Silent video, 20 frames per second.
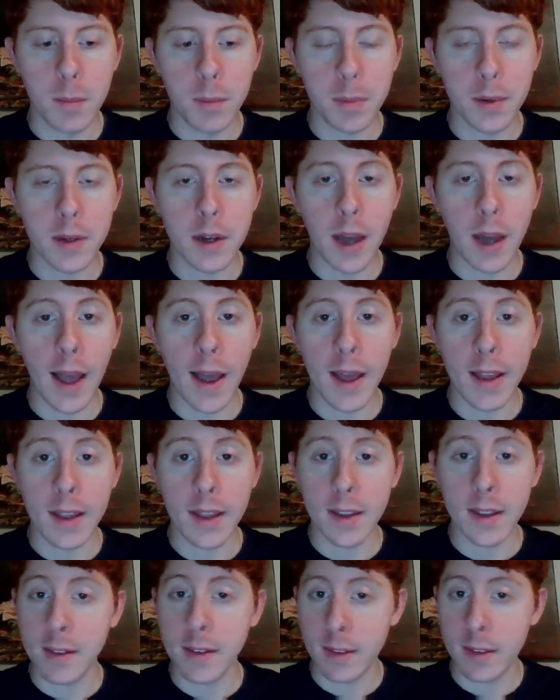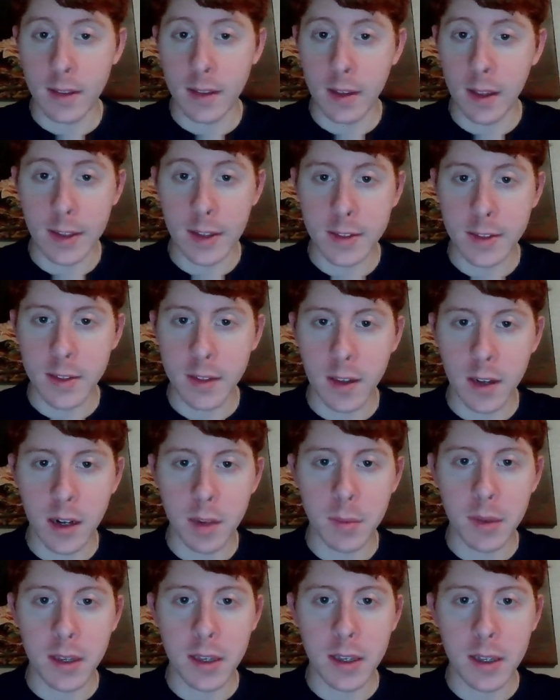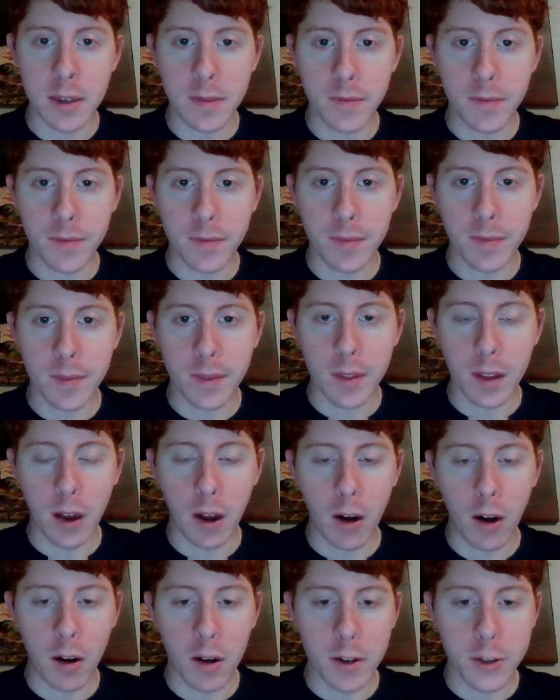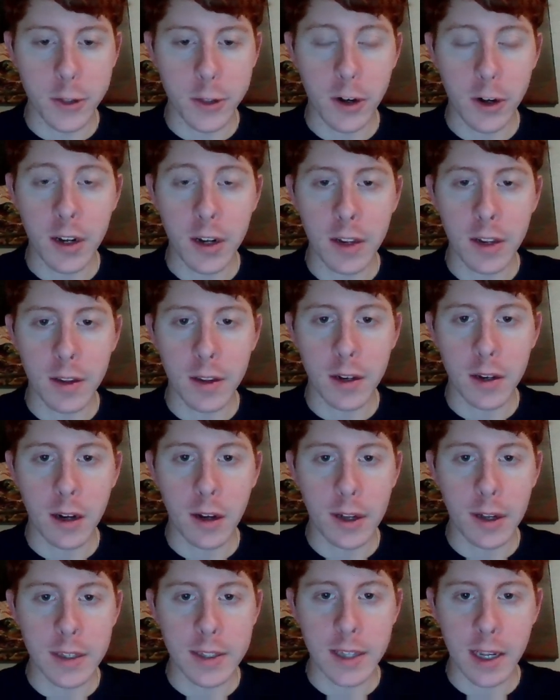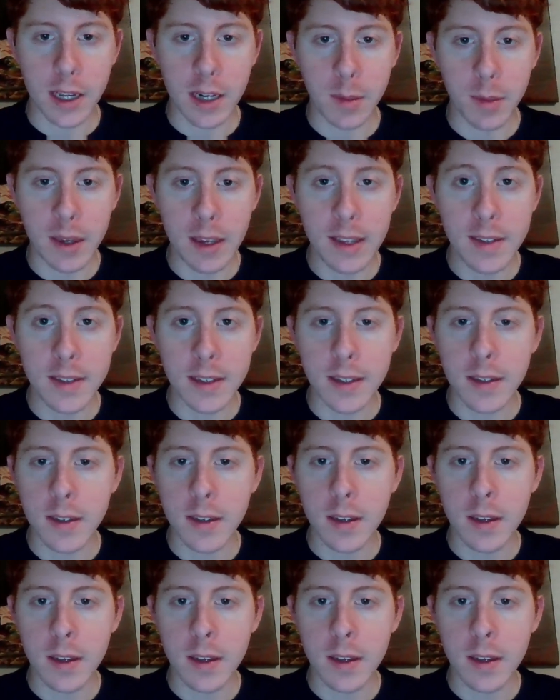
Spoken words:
But it's gonna be a hard journey. It's not gonna be easy.